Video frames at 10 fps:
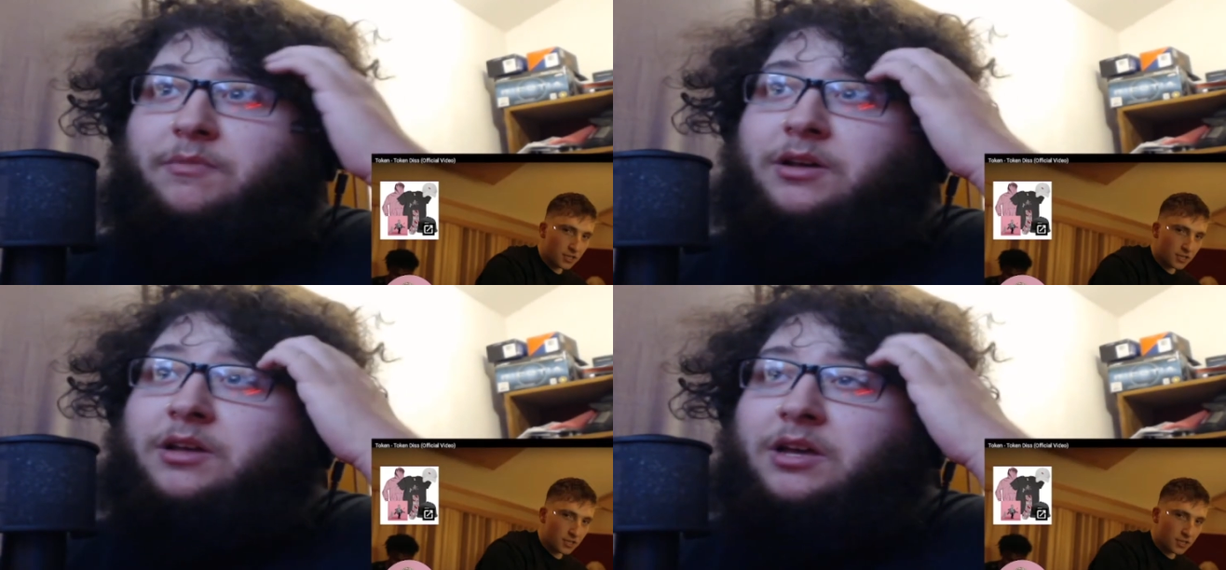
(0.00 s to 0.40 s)

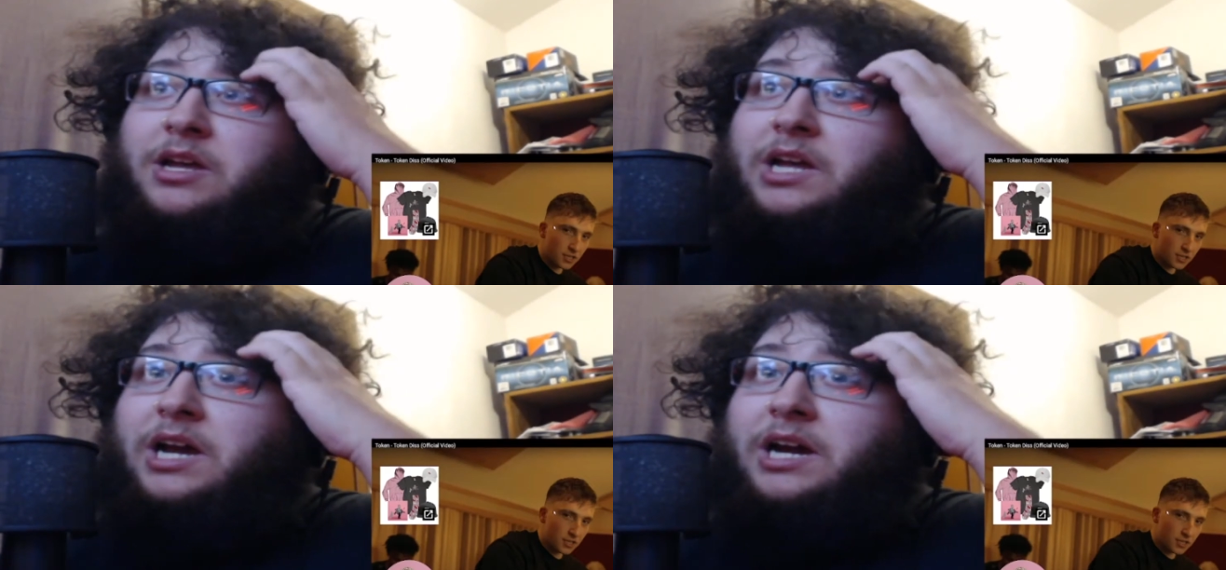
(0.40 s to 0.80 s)
Speaker 1: But
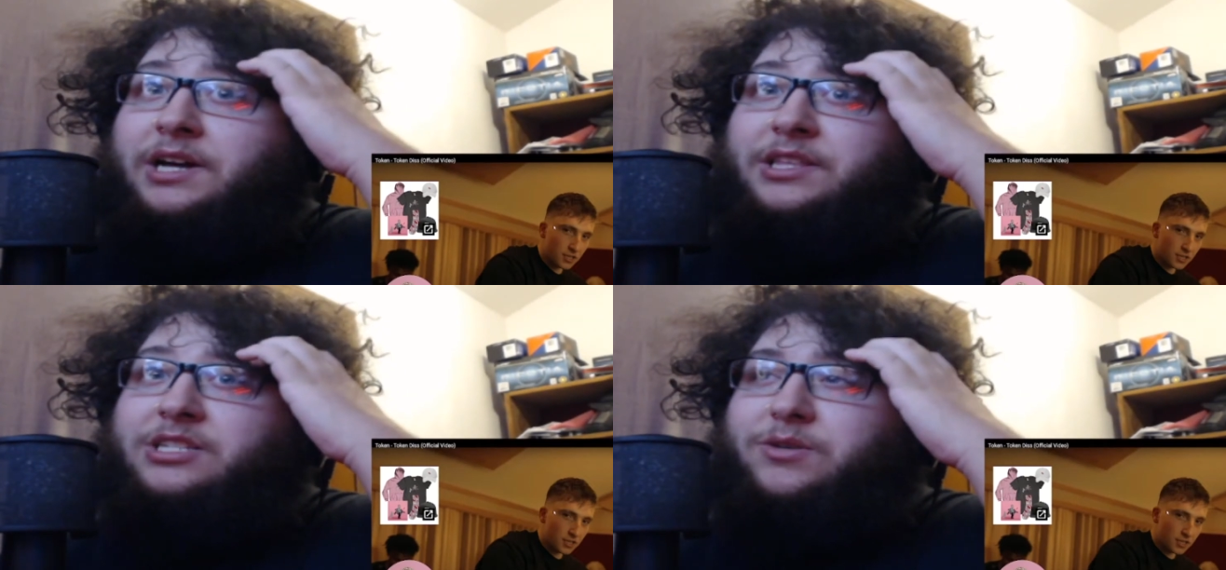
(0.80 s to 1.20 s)

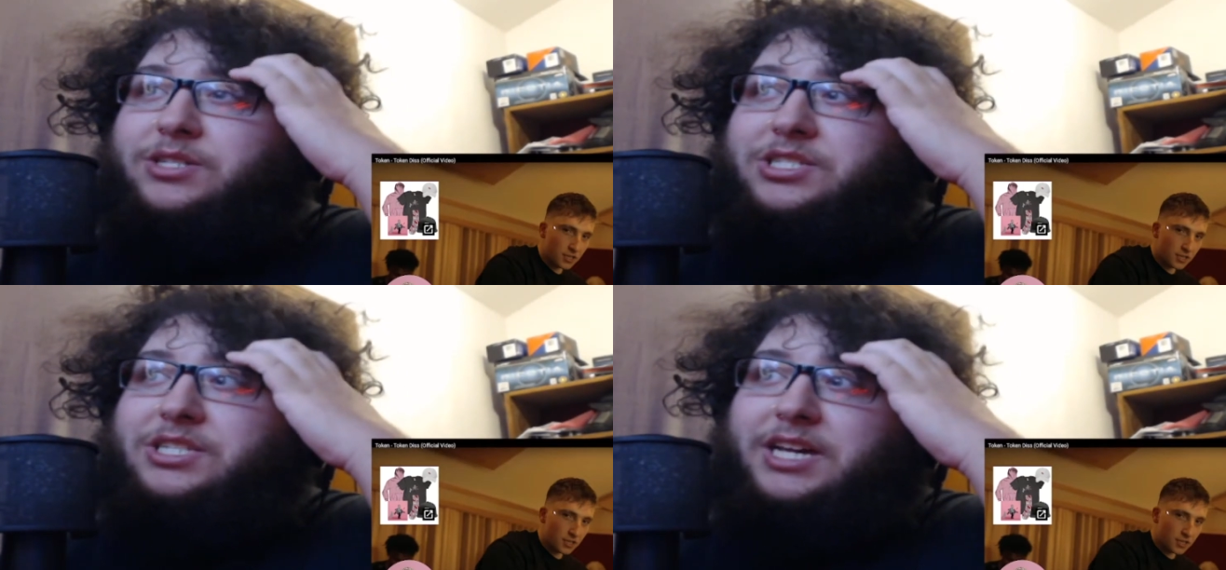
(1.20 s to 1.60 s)
uh, this
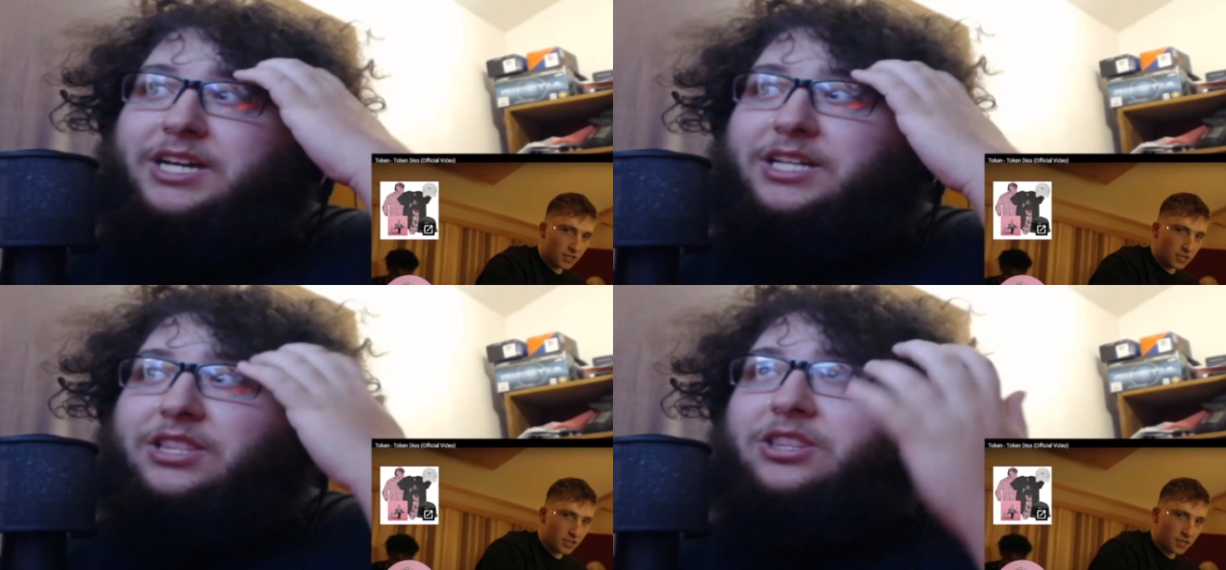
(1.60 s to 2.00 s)
one's just
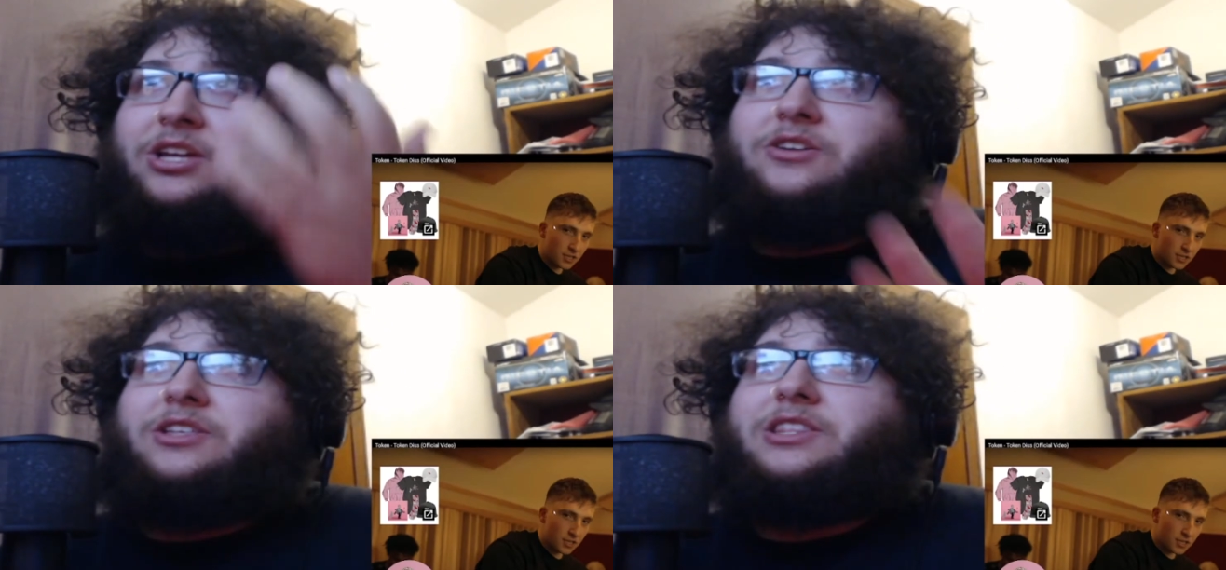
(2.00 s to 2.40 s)
like
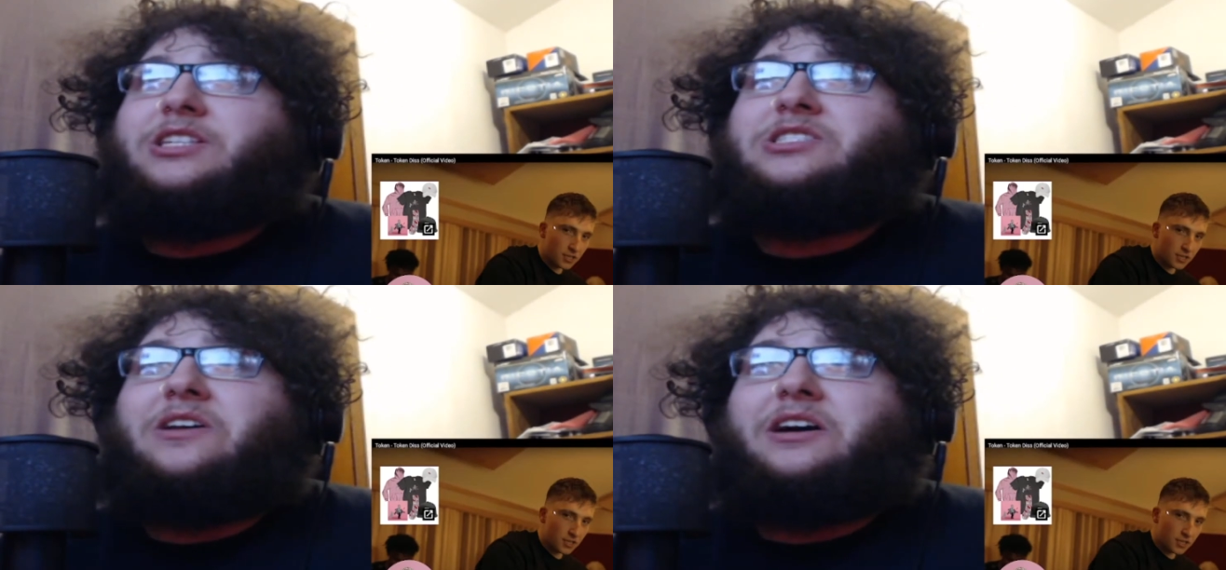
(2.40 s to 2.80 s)
literally
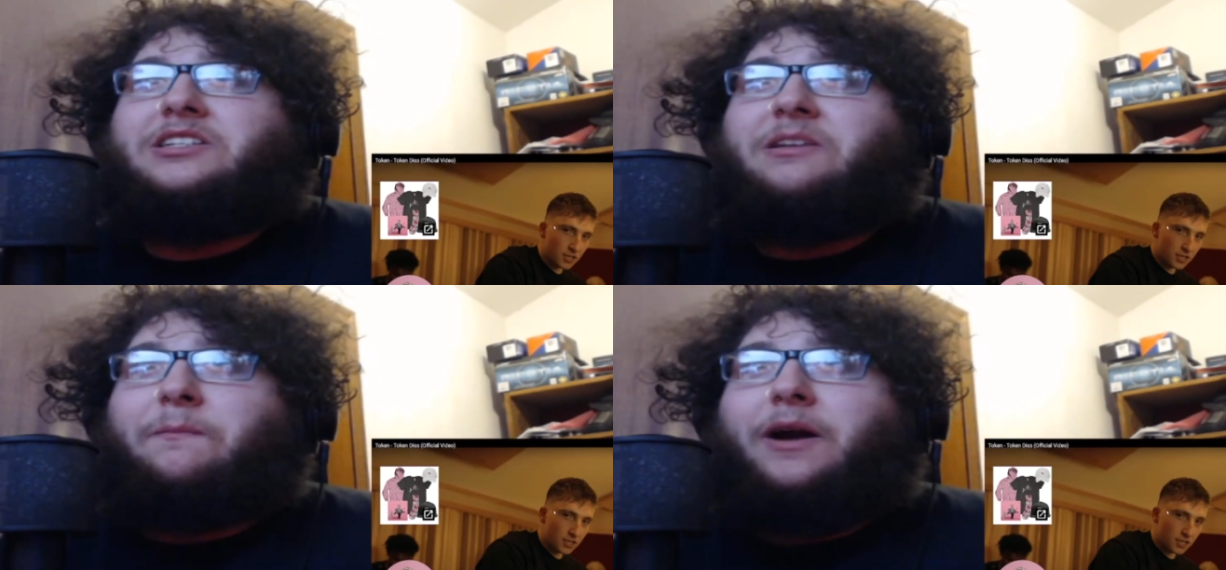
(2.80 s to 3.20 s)
this song
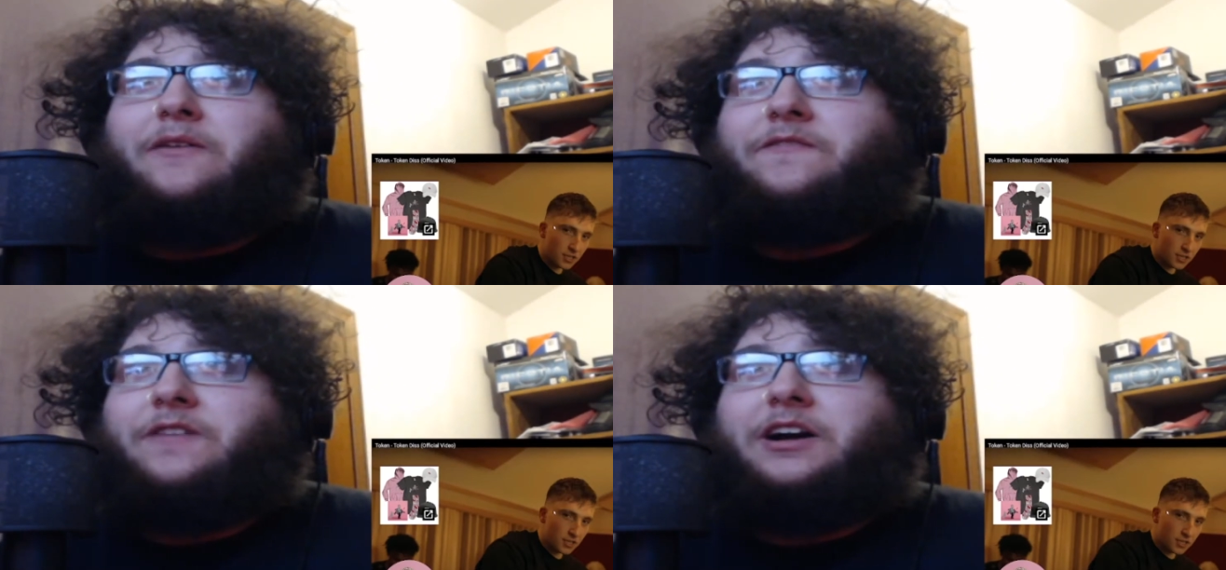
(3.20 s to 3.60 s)
is
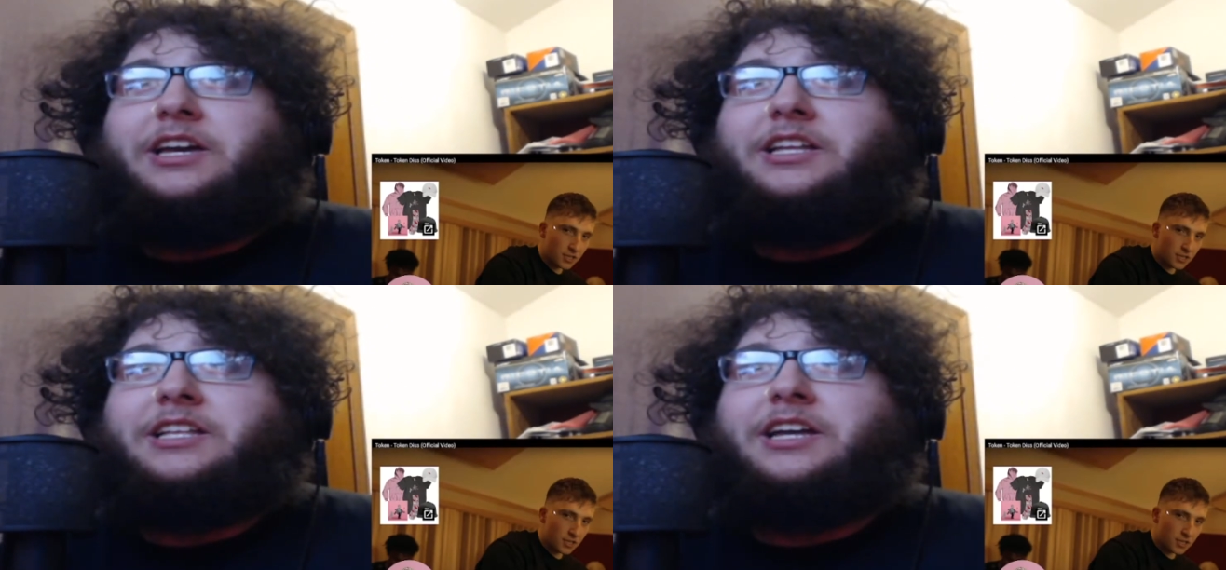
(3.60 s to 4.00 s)
about
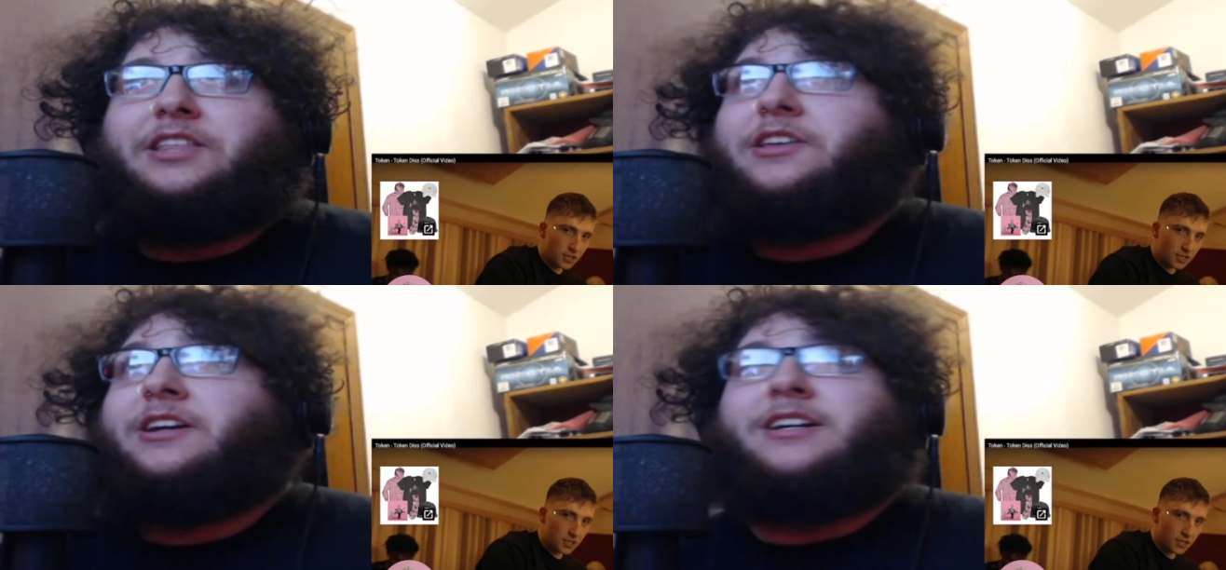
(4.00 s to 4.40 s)
fucking
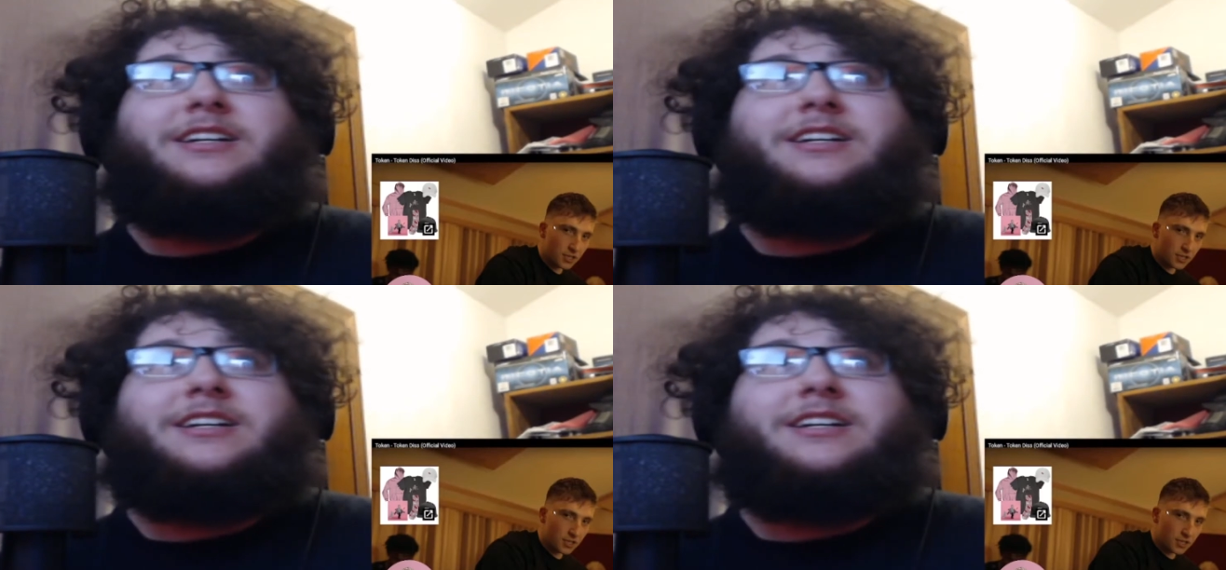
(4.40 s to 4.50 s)
nothing,